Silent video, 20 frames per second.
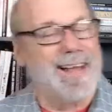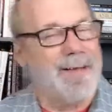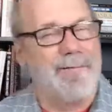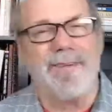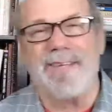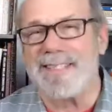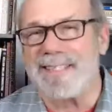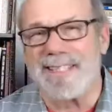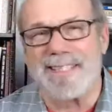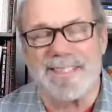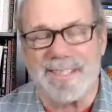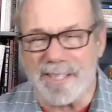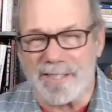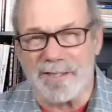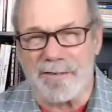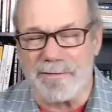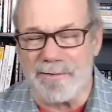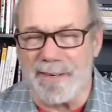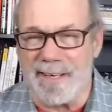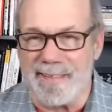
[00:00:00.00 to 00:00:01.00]
confidence is
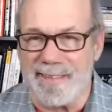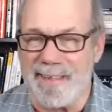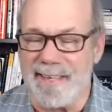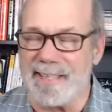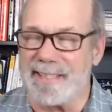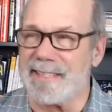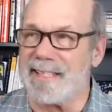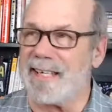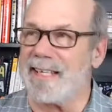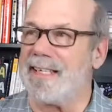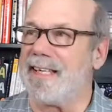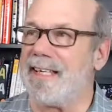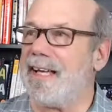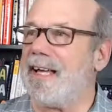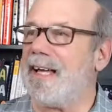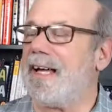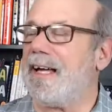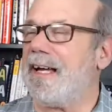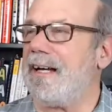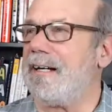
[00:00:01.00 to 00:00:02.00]
such a funny thing. It's like
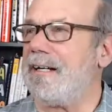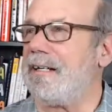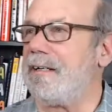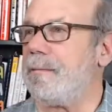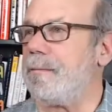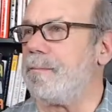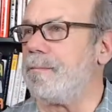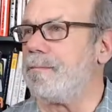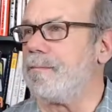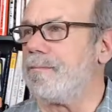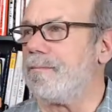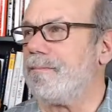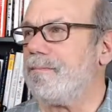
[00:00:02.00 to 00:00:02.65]
um,